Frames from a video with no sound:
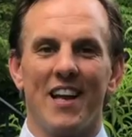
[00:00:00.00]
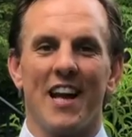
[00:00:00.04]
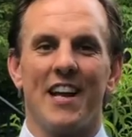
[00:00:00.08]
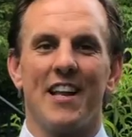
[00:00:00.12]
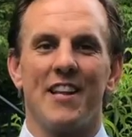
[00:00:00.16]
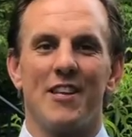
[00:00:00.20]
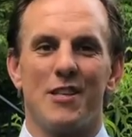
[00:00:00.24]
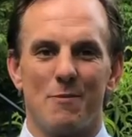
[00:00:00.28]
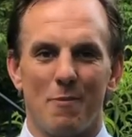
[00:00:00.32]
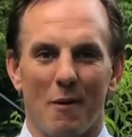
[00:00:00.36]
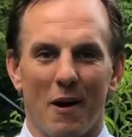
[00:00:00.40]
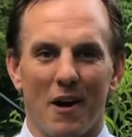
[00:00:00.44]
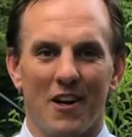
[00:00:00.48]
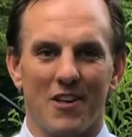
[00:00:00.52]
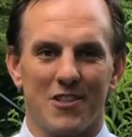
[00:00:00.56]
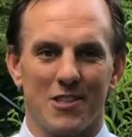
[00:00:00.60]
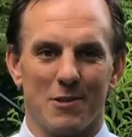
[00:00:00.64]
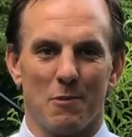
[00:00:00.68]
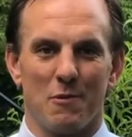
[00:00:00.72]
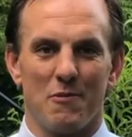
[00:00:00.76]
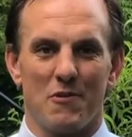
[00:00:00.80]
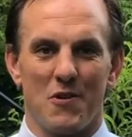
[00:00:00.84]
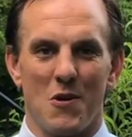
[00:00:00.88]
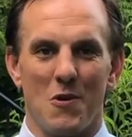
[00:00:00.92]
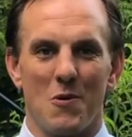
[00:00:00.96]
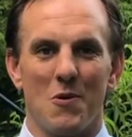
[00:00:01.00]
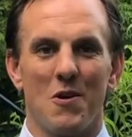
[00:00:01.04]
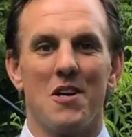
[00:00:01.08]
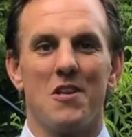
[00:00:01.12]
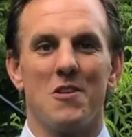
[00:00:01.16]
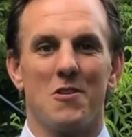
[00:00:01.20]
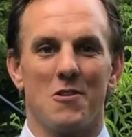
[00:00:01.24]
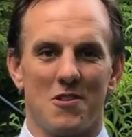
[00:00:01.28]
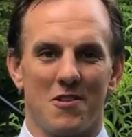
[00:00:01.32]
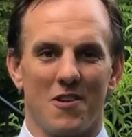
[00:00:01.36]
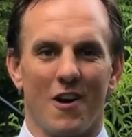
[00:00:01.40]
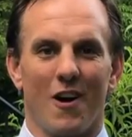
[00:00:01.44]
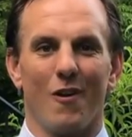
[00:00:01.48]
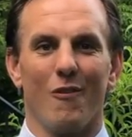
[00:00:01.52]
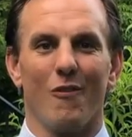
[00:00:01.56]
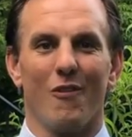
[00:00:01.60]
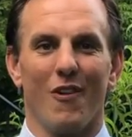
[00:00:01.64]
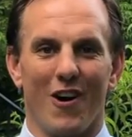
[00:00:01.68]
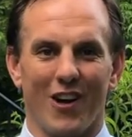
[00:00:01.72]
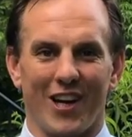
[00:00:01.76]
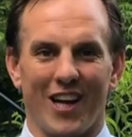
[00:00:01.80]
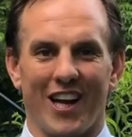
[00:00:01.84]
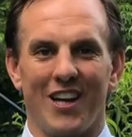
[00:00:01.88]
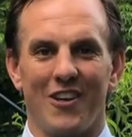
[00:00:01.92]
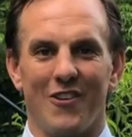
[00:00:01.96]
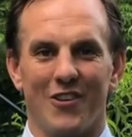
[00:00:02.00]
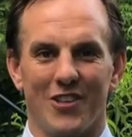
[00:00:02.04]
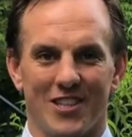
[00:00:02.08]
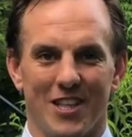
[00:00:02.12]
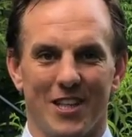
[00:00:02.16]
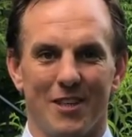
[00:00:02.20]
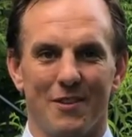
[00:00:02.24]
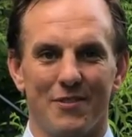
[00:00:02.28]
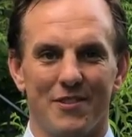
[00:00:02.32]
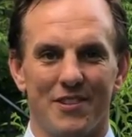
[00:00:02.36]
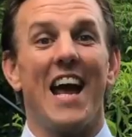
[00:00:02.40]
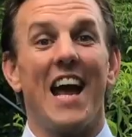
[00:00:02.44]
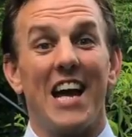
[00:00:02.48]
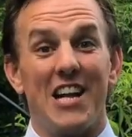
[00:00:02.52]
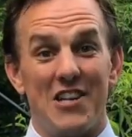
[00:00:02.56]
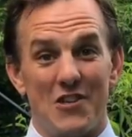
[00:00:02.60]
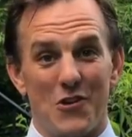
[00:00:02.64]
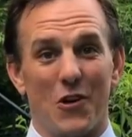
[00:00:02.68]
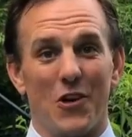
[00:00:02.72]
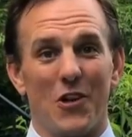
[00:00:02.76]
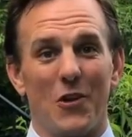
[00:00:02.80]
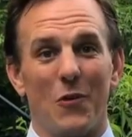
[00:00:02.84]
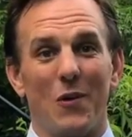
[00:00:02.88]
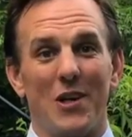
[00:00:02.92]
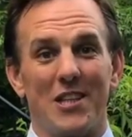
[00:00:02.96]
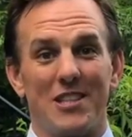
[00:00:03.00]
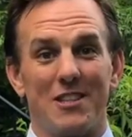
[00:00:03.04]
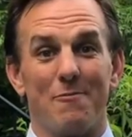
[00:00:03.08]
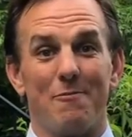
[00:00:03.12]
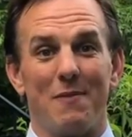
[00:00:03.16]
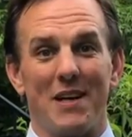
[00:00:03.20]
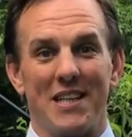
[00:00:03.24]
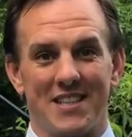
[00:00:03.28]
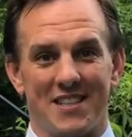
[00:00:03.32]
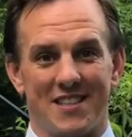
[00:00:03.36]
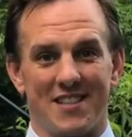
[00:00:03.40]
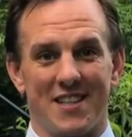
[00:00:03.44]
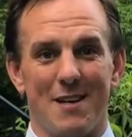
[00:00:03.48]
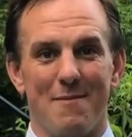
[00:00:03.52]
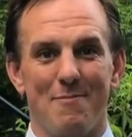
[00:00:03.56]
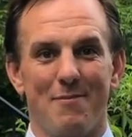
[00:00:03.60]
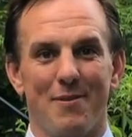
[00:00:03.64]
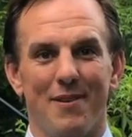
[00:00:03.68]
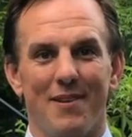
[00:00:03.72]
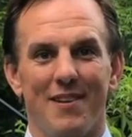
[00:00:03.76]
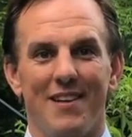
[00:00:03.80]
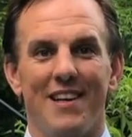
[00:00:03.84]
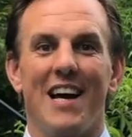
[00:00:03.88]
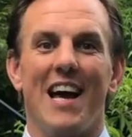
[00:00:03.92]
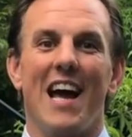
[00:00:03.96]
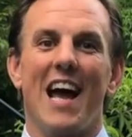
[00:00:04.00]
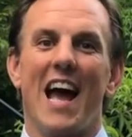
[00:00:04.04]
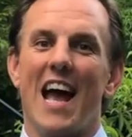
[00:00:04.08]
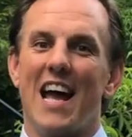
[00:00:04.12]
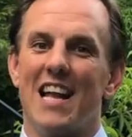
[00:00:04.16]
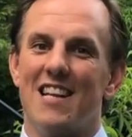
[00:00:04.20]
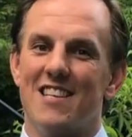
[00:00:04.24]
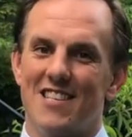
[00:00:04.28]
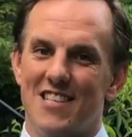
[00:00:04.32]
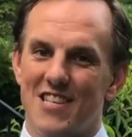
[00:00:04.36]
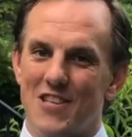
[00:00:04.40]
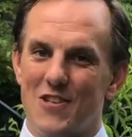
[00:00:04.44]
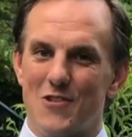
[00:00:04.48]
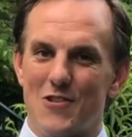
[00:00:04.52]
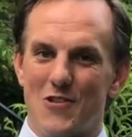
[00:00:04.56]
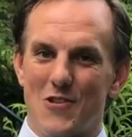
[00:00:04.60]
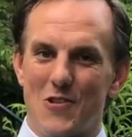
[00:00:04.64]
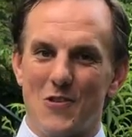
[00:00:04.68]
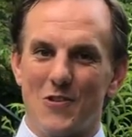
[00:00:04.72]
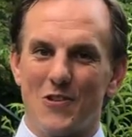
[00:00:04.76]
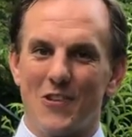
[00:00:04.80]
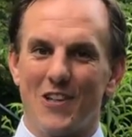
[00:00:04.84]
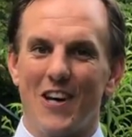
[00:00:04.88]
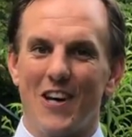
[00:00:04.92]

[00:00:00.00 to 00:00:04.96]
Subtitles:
and inspired some of you to start vlogging yourselves. Enjoy the rest of Bessensap and see you soon